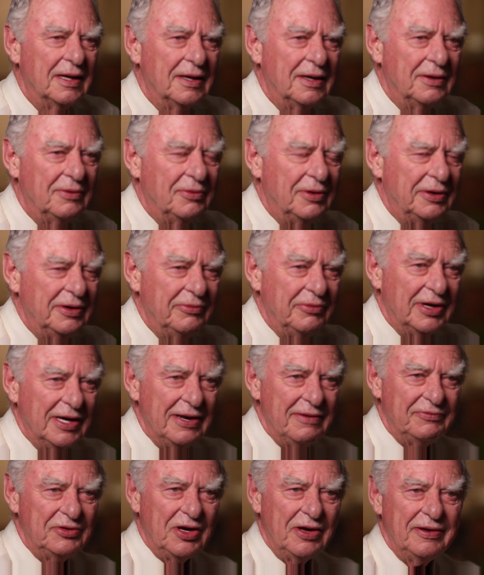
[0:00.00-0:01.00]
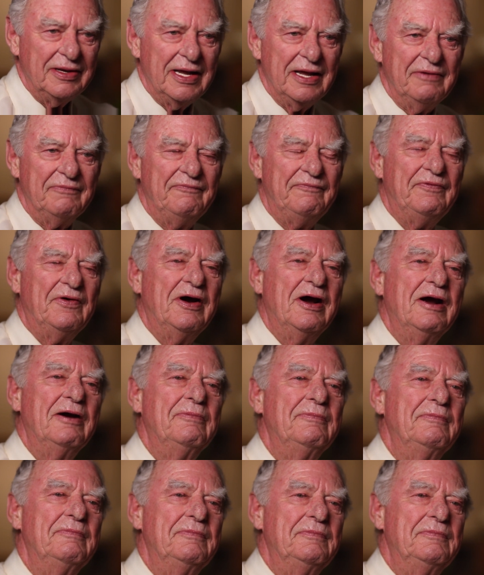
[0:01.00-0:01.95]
When we lived on that farm,